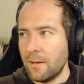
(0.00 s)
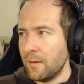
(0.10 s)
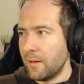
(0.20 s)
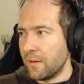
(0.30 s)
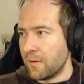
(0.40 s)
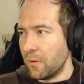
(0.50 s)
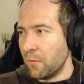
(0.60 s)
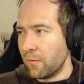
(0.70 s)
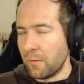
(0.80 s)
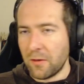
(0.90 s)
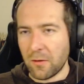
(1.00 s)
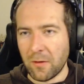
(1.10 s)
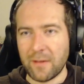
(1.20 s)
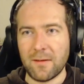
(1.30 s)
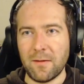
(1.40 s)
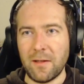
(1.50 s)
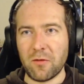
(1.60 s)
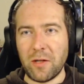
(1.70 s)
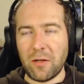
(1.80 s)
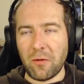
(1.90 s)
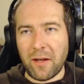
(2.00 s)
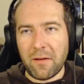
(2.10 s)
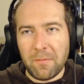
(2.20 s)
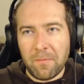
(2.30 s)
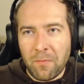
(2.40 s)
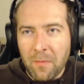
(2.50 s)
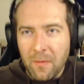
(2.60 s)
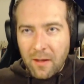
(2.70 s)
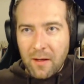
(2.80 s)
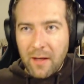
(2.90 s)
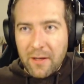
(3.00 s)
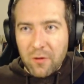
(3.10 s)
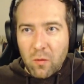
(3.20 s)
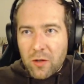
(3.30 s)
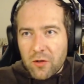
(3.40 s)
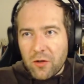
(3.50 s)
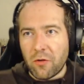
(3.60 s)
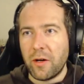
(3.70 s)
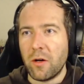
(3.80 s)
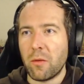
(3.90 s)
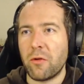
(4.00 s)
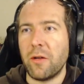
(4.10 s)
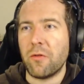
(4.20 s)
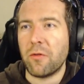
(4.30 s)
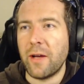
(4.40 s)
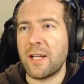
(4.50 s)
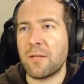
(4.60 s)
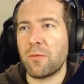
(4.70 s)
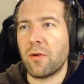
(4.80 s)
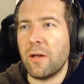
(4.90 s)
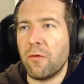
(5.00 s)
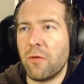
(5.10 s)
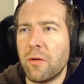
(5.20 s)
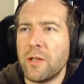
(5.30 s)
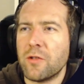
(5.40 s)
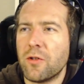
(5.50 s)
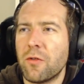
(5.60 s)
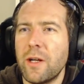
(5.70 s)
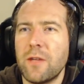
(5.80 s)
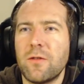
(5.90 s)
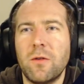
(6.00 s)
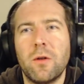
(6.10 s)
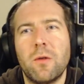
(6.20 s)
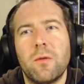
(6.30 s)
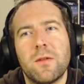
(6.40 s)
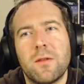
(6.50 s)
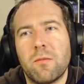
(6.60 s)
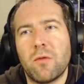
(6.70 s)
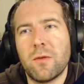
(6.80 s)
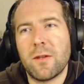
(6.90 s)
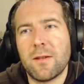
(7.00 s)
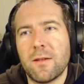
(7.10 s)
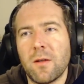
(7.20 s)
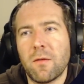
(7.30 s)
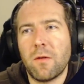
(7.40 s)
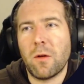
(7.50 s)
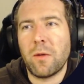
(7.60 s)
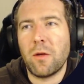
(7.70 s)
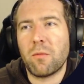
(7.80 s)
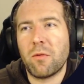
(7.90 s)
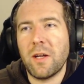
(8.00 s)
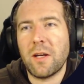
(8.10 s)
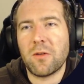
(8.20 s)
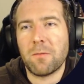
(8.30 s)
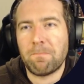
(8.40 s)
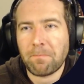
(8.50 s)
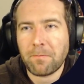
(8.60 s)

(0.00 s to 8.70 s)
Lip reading: This is new for me, so let's read together. As you watch the crane operator expertly rearrange the crates, you notice the process is not following your prediction.